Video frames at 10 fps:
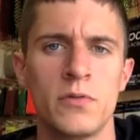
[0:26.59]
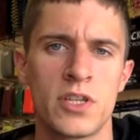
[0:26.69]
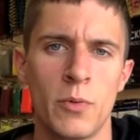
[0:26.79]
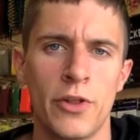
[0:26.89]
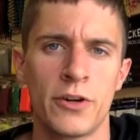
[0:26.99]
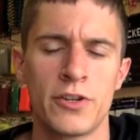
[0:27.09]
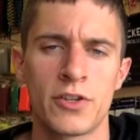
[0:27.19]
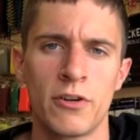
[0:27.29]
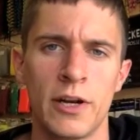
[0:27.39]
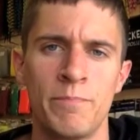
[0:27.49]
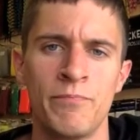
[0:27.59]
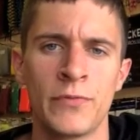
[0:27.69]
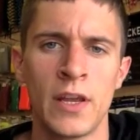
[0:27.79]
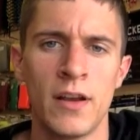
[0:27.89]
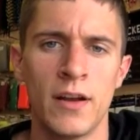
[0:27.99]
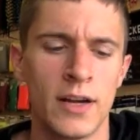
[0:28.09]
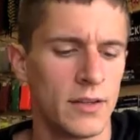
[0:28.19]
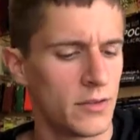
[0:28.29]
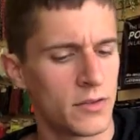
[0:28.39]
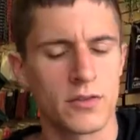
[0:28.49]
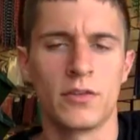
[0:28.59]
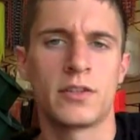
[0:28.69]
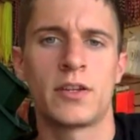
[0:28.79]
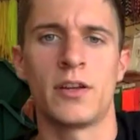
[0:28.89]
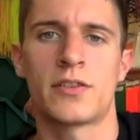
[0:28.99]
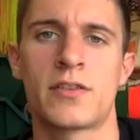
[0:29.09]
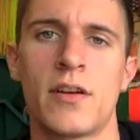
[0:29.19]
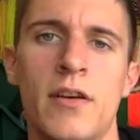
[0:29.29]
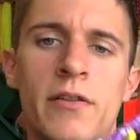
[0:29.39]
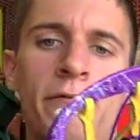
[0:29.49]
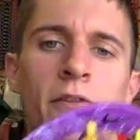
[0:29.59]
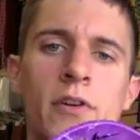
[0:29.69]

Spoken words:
Same with our Instagram. All right, so let's get started.